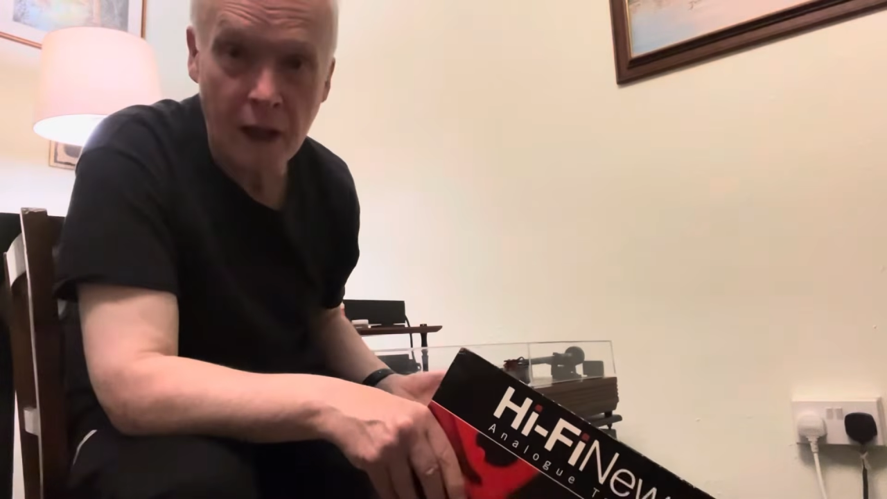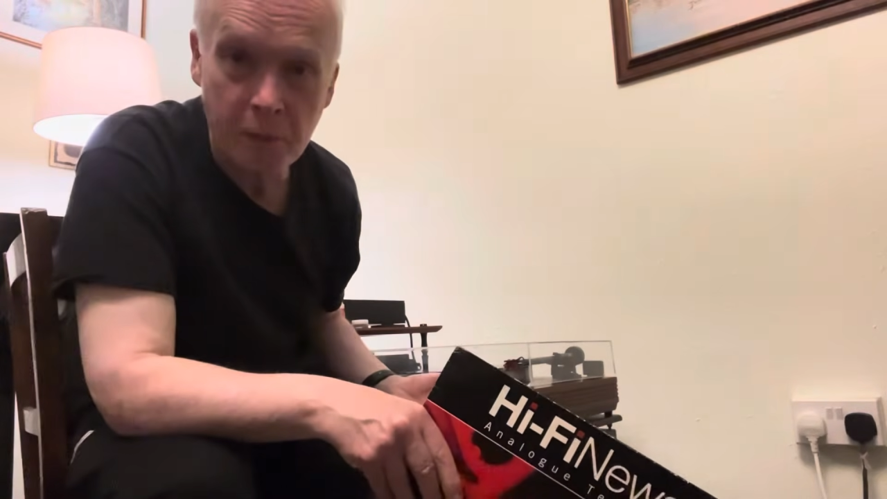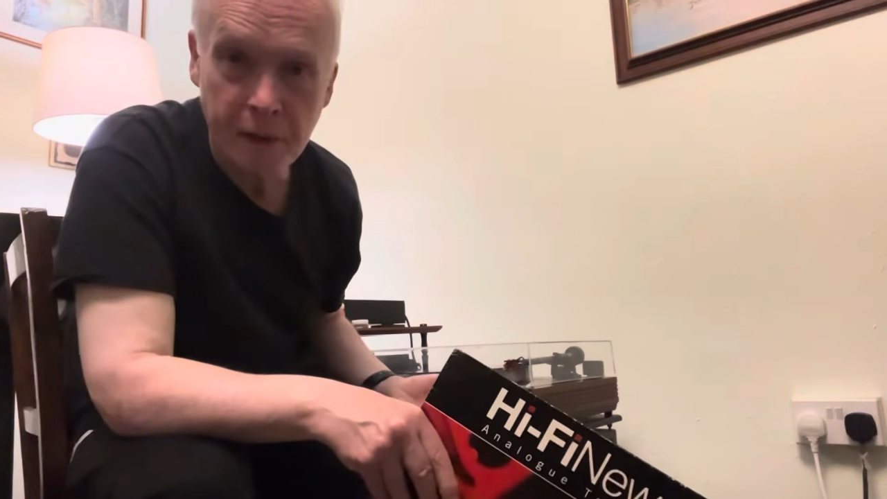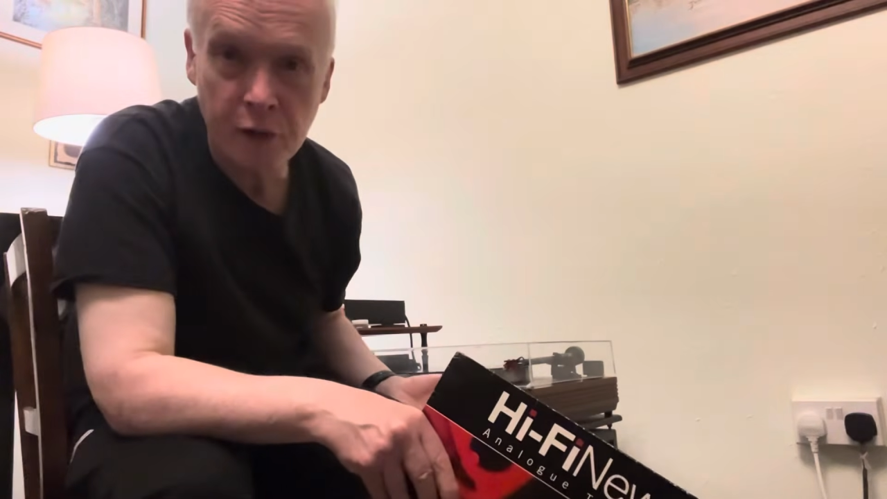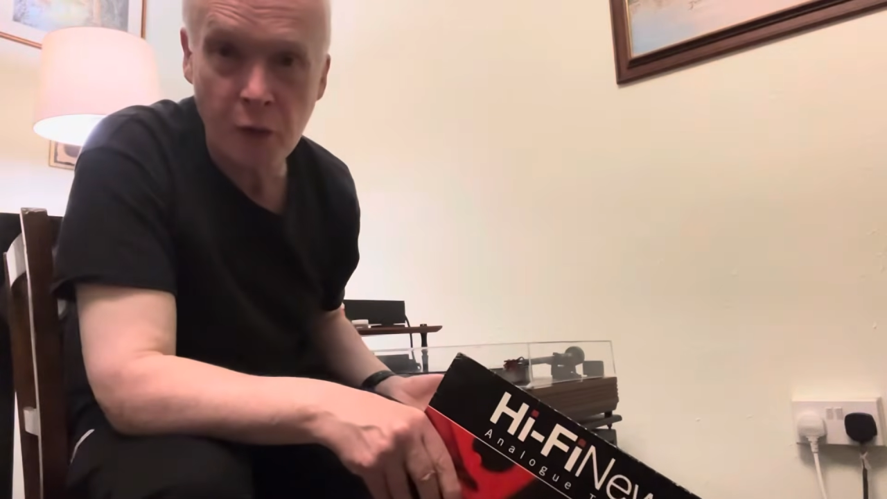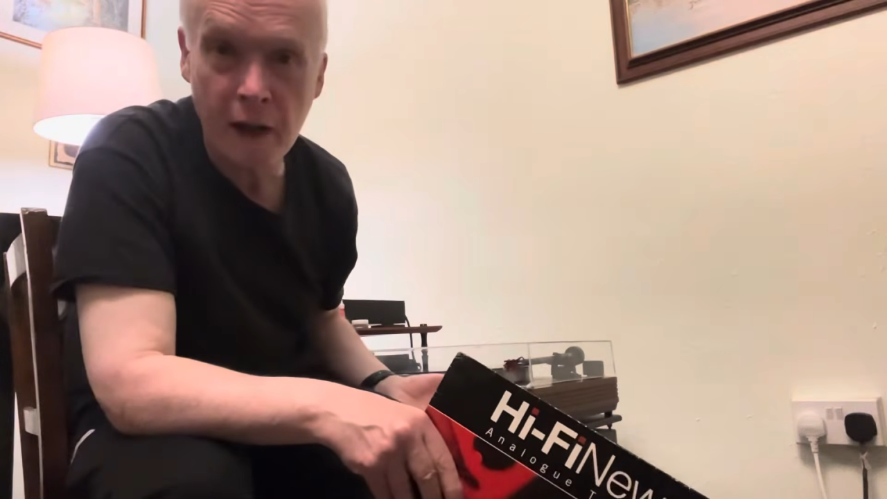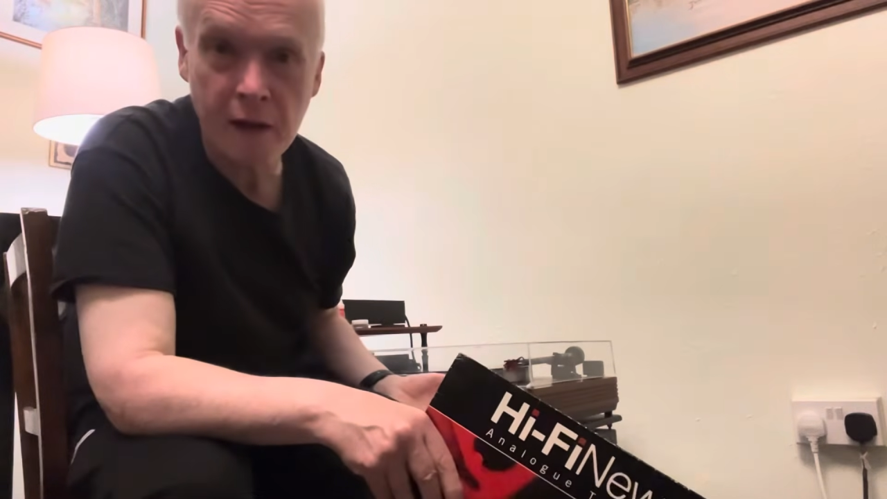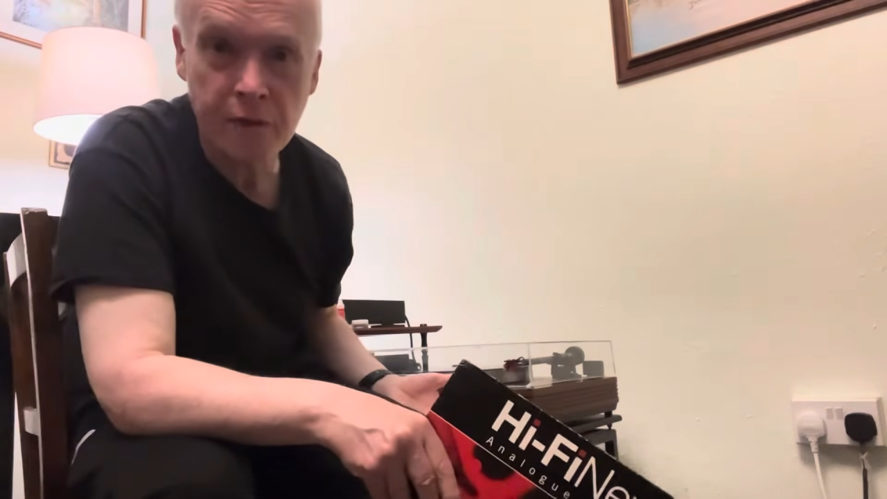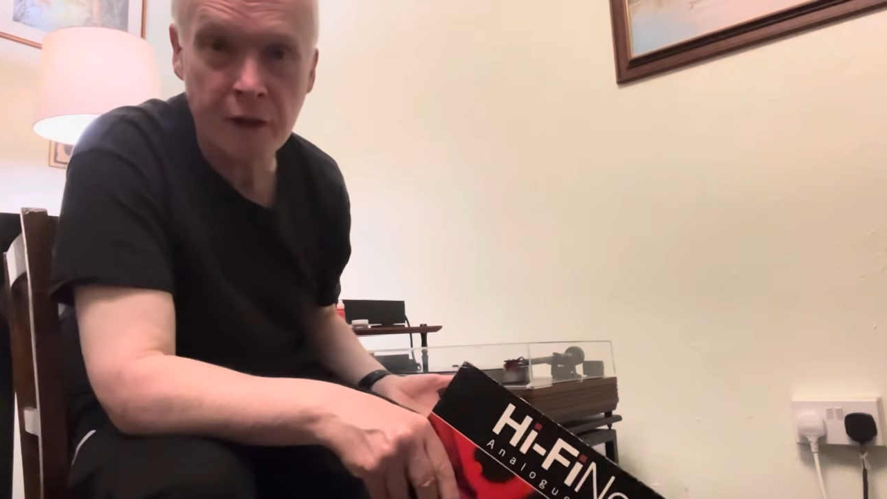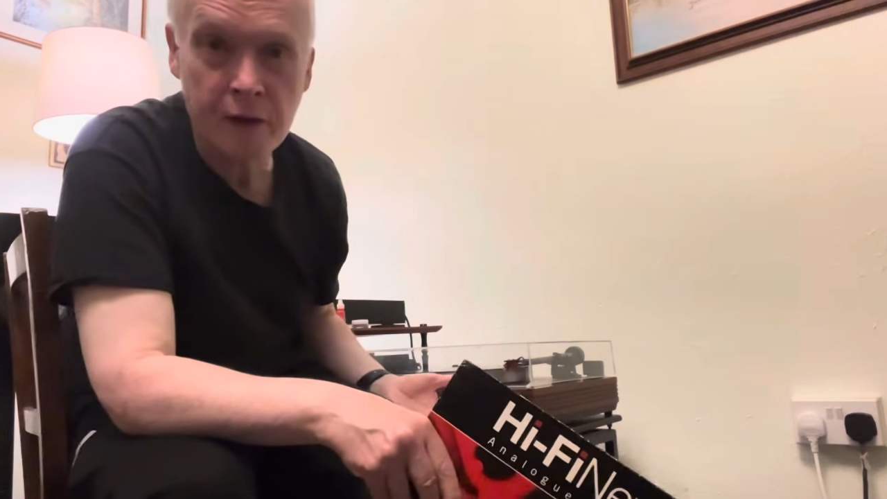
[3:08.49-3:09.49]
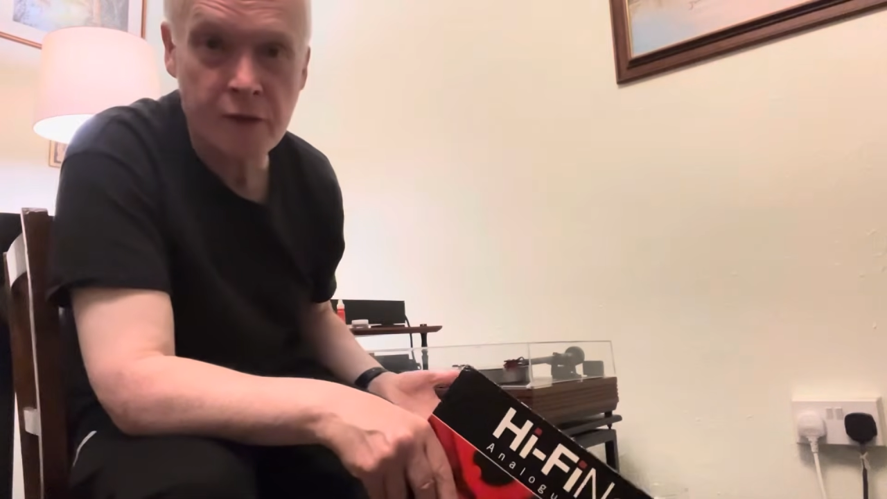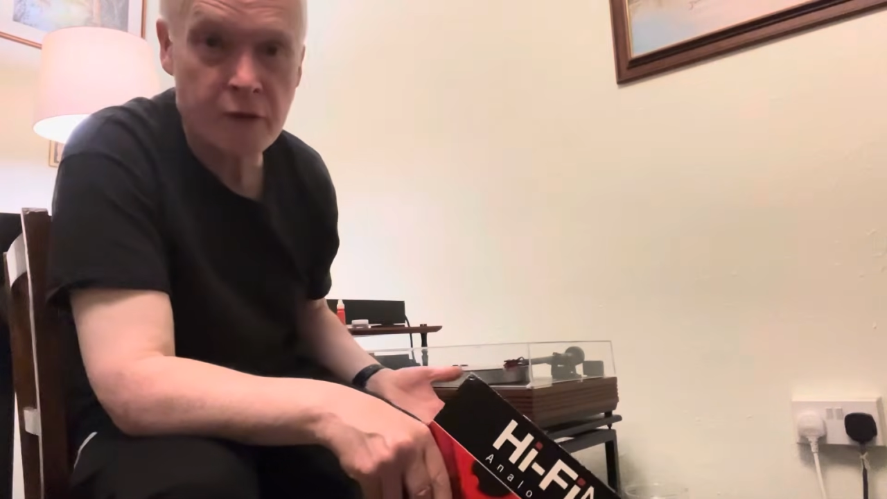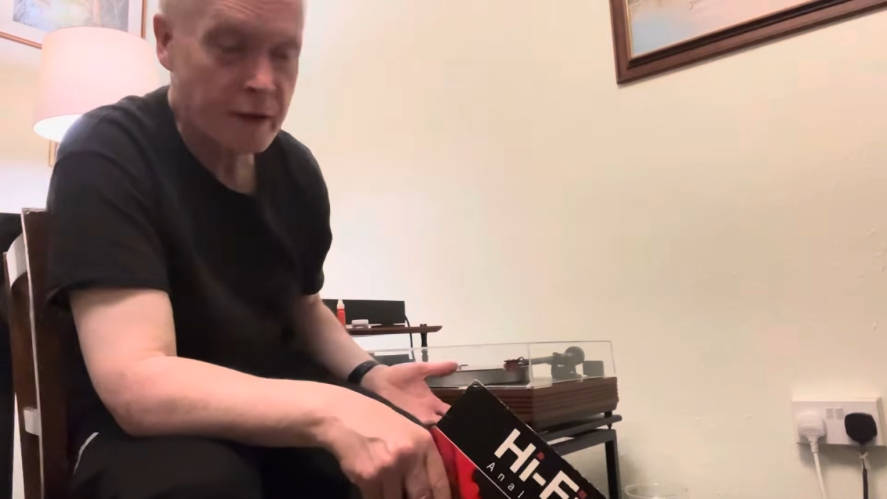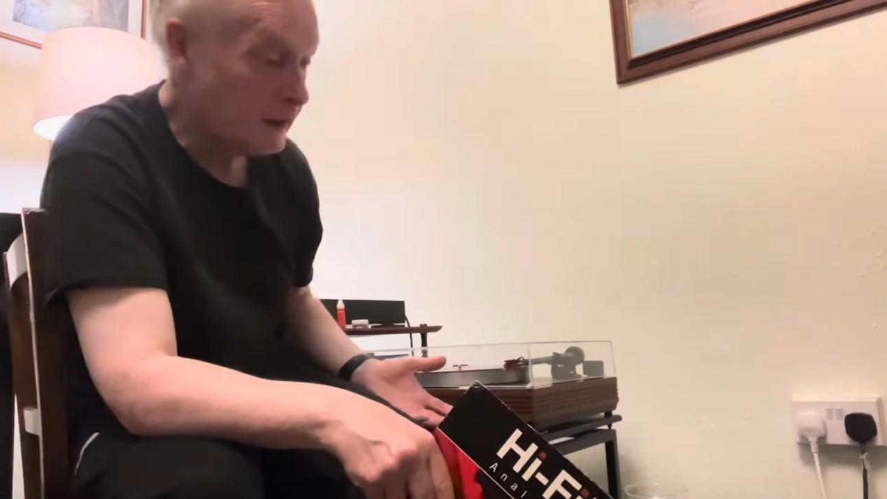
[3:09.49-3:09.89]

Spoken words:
LP12 is,